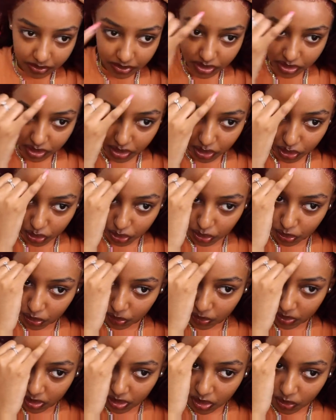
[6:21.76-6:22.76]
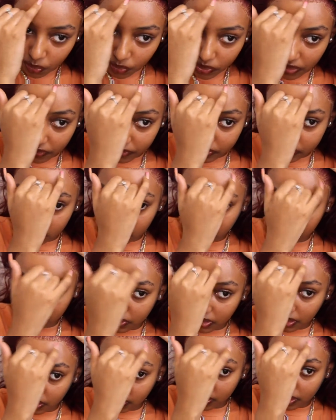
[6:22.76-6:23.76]
just gonna glue whatever is
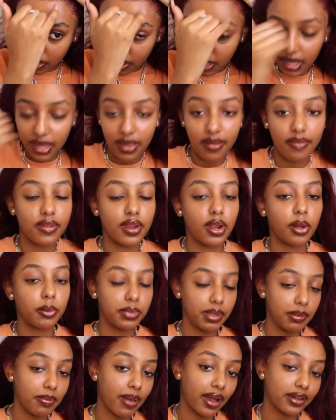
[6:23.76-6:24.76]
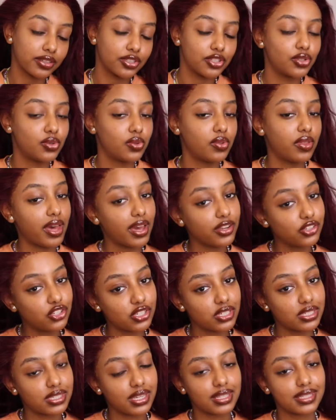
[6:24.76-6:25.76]
lifting and then I'll be back to do the
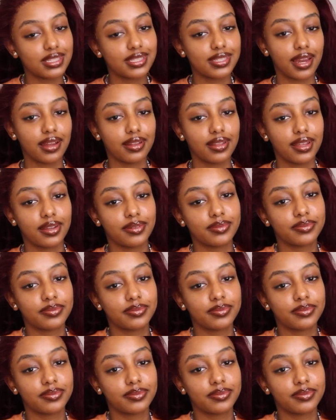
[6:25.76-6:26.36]
edges and styling.